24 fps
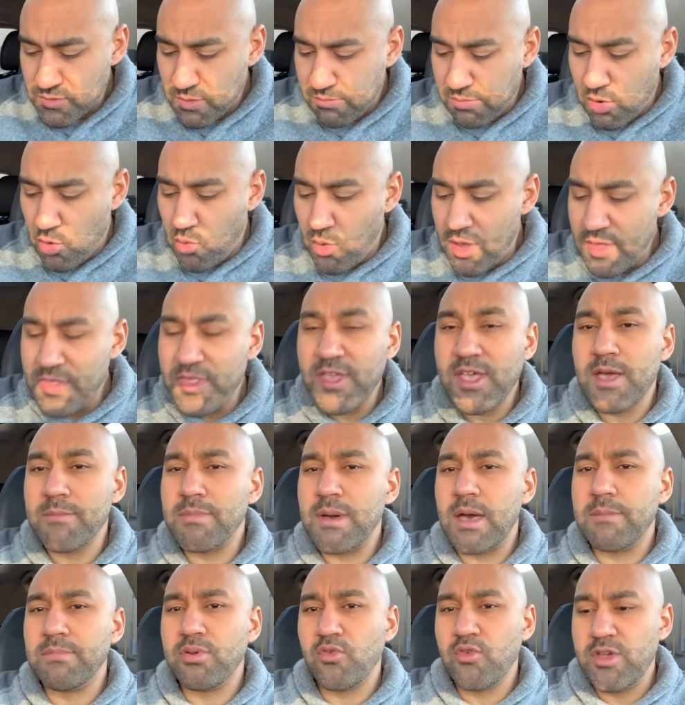but one thing
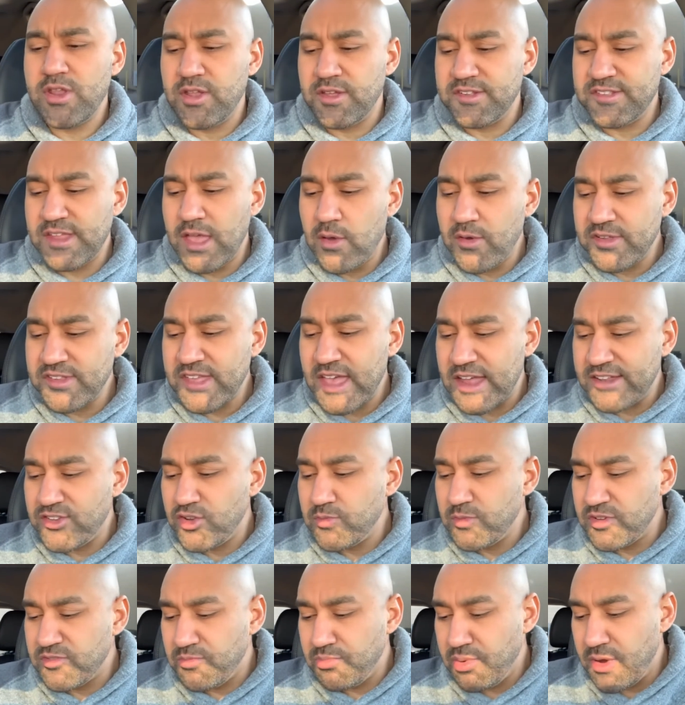about burritos, they always got
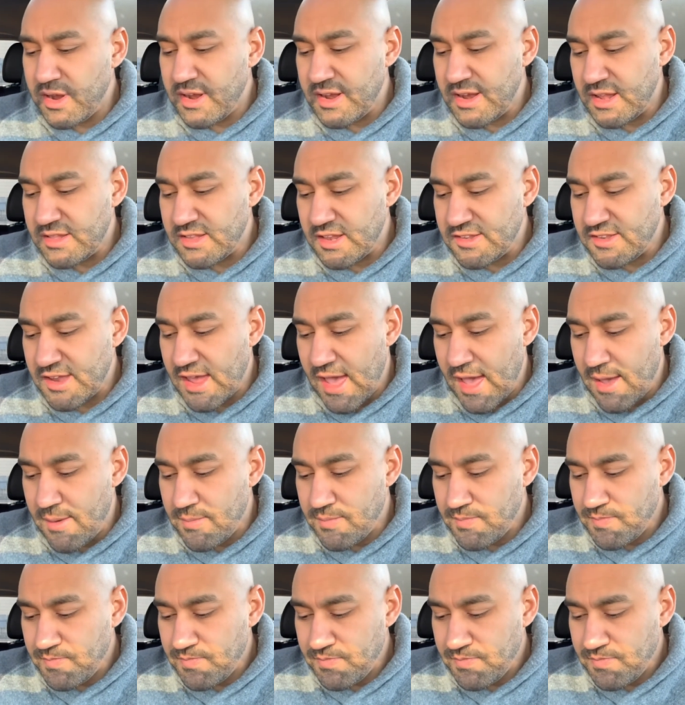too much breading at the top.